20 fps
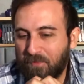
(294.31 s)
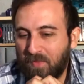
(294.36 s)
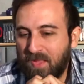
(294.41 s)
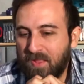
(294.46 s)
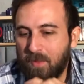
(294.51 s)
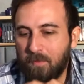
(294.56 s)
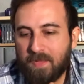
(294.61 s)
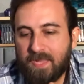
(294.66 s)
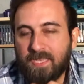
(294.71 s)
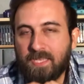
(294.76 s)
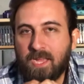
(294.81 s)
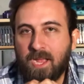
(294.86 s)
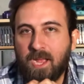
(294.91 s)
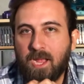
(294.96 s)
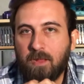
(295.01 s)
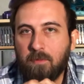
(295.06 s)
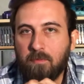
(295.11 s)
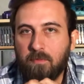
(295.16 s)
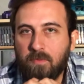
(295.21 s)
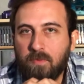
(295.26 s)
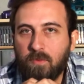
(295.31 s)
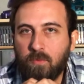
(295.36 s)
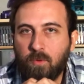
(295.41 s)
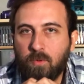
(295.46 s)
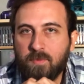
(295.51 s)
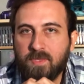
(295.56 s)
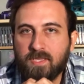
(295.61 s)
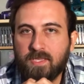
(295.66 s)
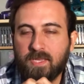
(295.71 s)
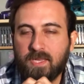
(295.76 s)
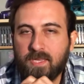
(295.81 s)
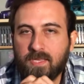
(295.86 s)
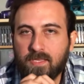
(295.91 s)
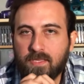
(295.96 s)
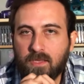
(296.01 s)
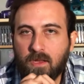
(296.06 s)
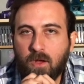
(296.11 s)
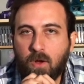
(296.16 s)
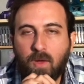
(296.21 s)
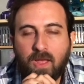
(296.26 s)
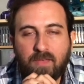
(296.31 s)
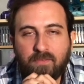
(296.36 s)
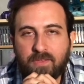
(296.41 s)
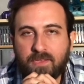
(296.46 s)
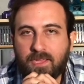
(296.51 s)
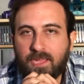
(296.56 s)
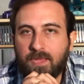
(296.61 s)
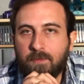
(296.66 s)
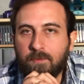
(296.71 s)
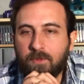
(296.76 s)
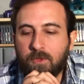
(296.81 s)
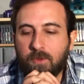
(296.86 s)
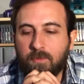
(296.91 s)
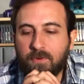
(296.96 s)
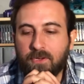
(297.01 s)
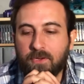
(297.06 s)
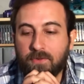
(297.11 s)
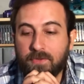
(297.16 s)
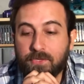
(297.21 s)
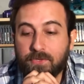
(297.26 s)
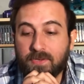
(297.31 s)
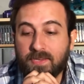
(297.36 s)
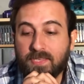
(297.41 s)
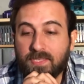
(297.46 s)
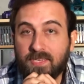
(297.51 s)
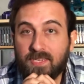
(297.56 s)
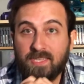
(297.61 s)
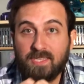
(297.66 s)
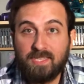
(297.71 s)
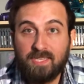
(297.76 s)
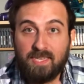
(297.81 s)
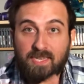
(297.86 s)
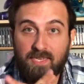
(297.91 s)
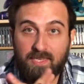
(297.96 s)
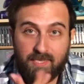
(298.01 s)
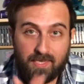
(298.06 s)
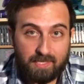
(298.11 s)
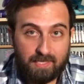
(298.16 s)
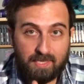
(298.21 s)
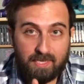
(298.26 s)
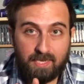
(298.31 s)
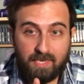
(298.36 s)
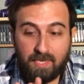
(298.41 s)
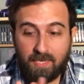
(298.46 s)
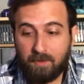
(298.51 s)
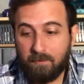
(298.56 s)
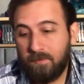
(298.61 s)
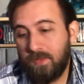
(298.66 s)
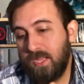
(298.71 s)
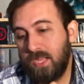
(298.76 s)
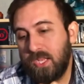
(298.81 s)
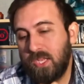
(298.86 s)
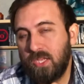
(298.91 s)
In the meantime, the woman says, Oh, I have a GameCube. Are you interested? I said, Yes, I am.